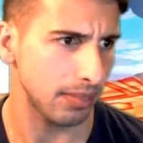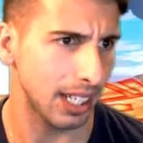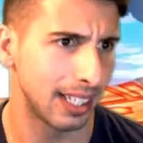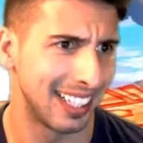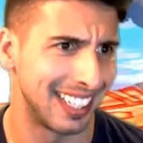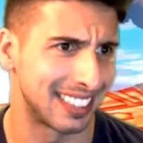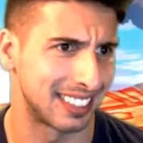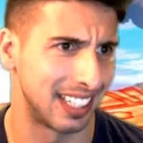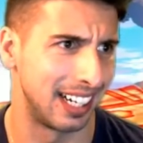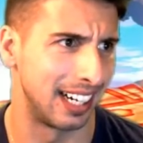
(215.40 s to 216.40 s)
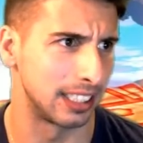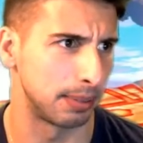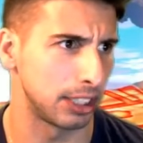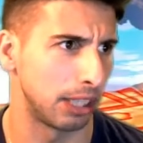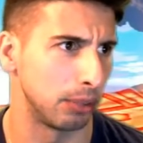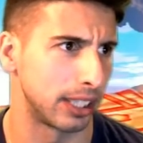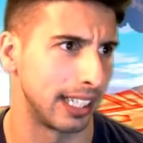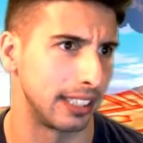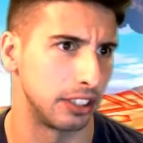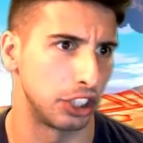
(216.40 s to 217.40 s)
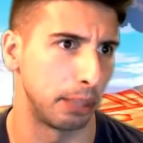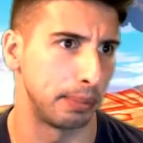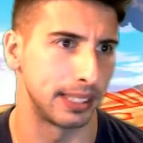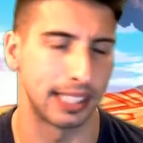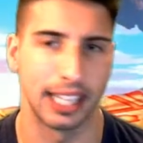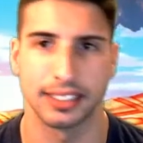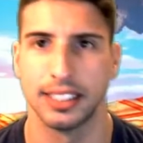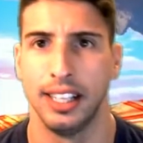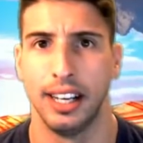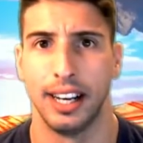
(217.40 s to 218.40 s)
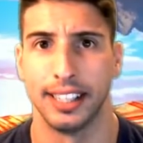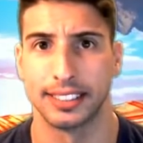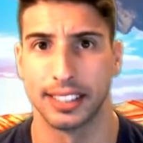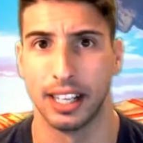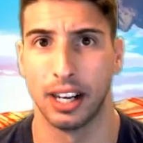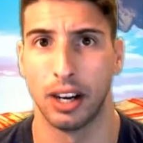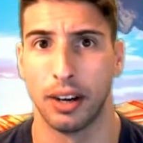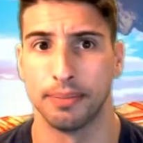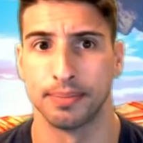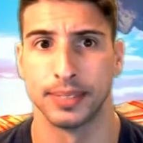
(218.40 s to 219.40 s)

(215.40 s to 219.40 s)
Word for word: It's, uh, especially I'm looking at the JP stats, it's, uh,